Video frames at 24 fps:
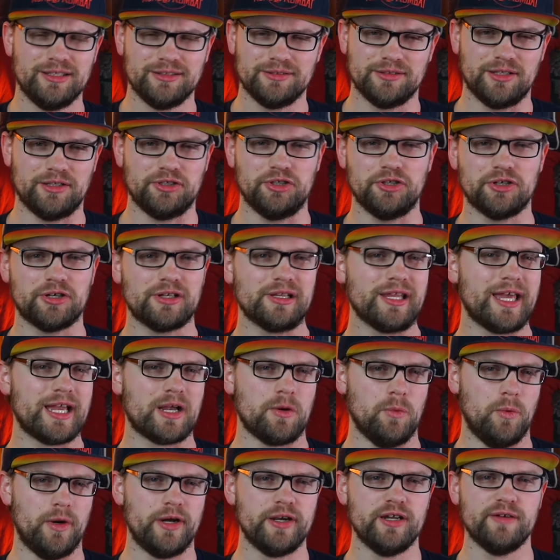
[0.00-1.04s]
you're
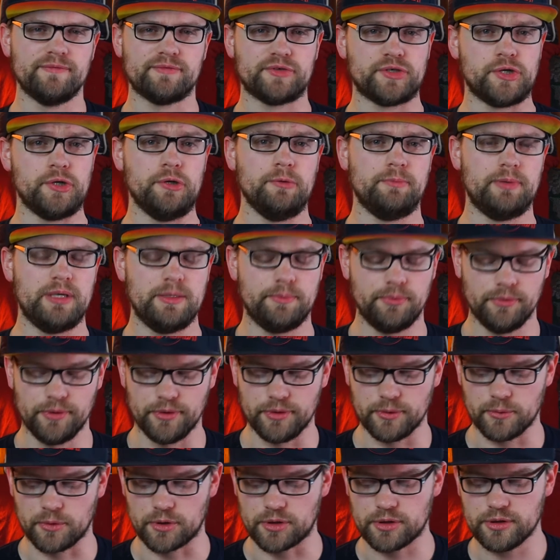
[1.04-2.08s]
like one of two people in
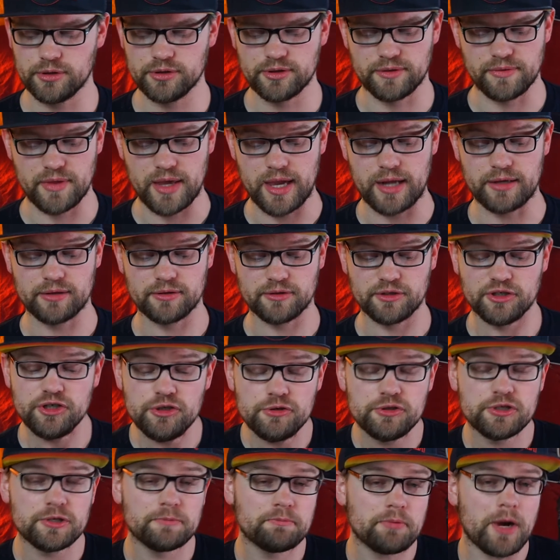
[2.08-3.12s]
the world, then you
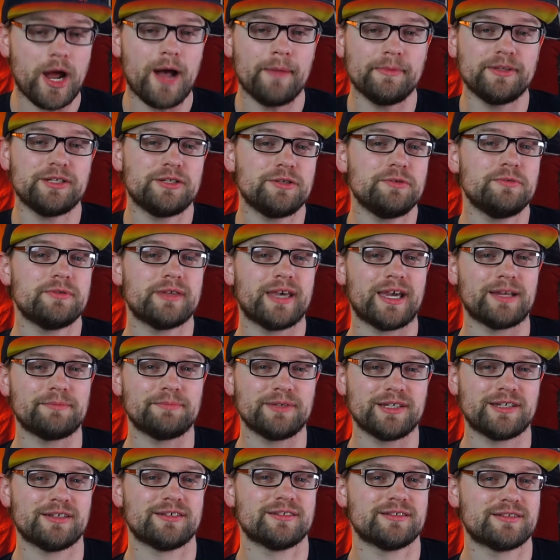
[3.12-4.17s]
should probably do that
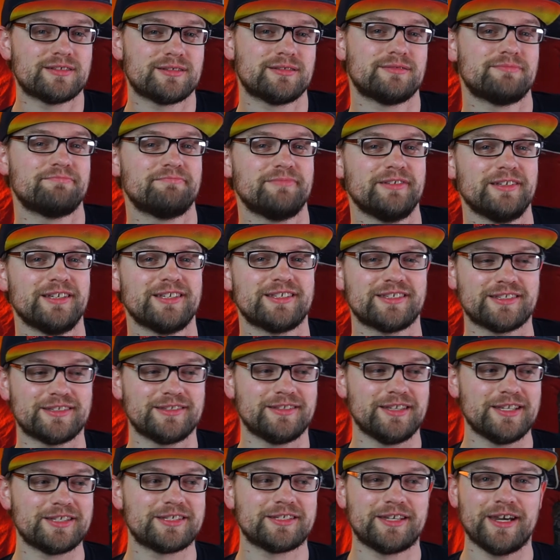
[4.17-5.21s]
because it's
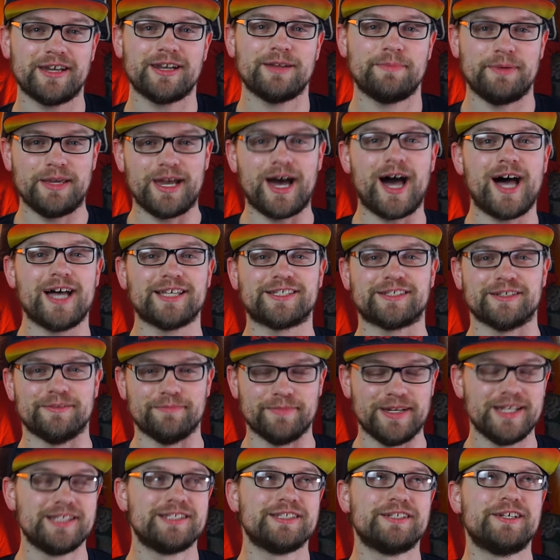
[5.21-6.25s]
it's gonna be
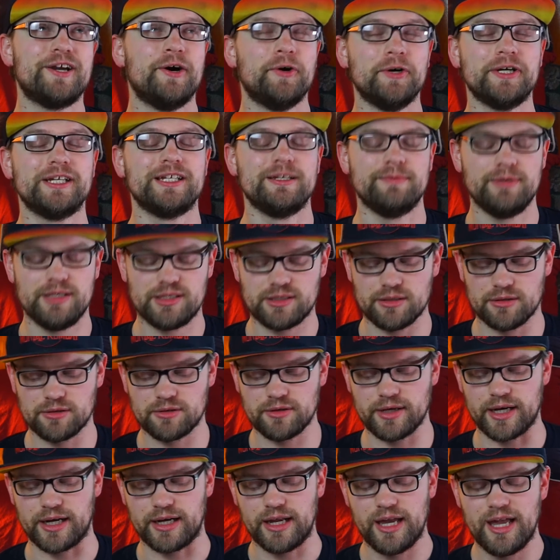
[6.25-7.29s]
awesome. It's going to be so
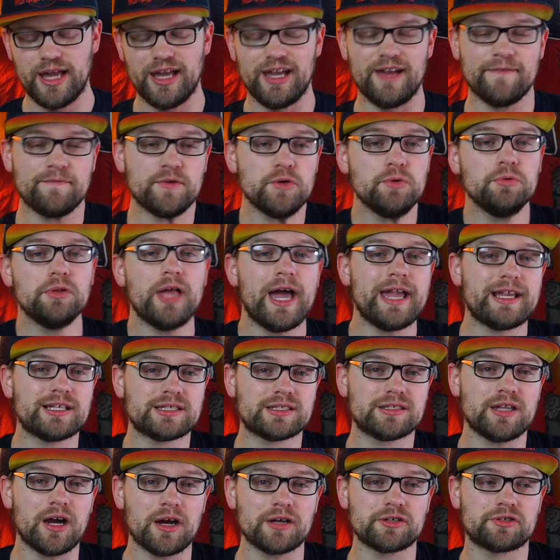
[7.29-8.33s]
great. If you like
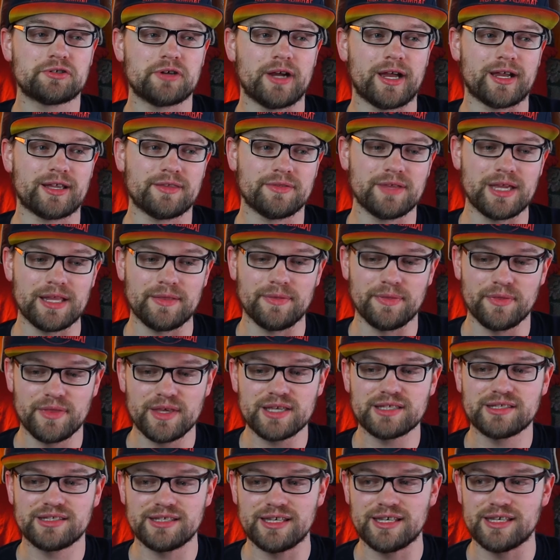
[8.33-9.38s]
Star Trek, then
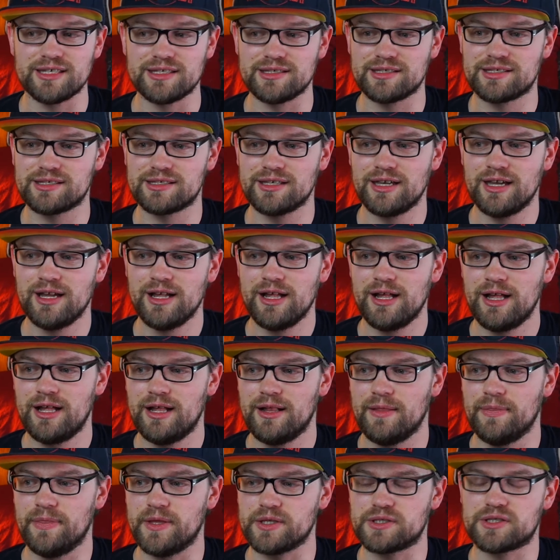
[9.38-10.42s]
this is
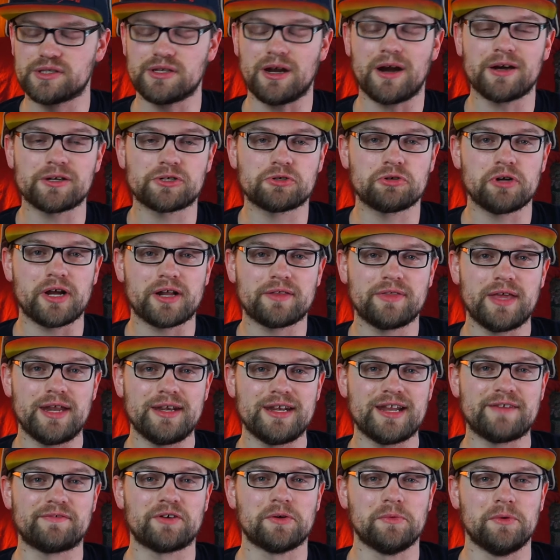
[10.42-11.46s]
the Star Trek that
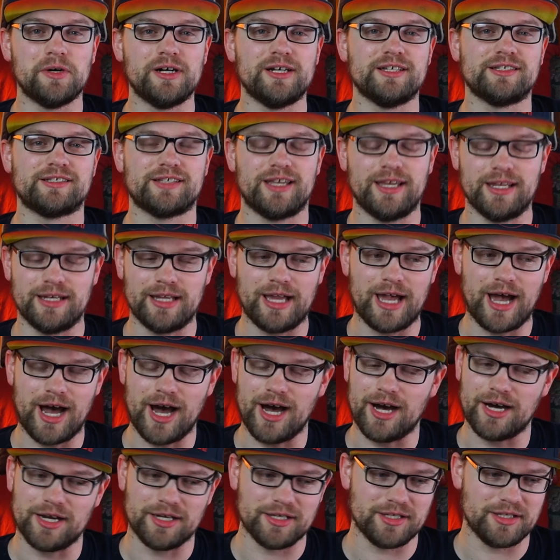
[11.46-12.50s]
never was, and
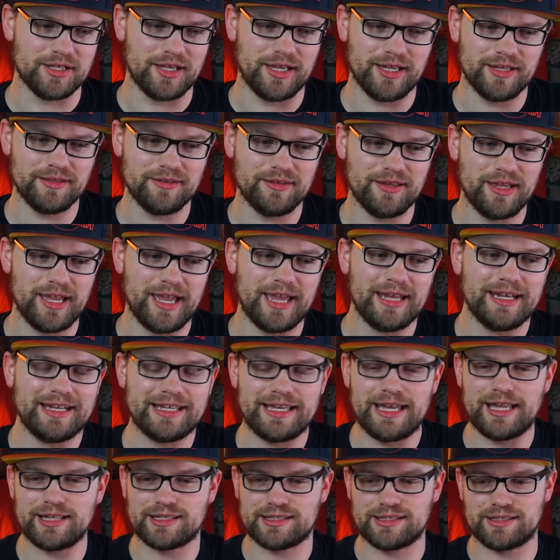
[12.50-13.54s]
uh, it
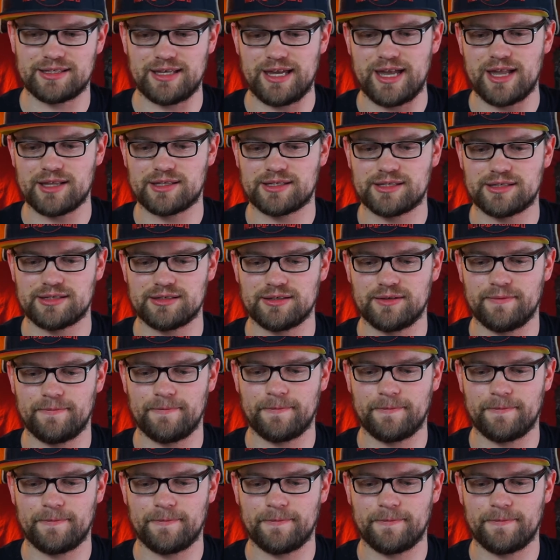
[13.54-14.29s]
it's it's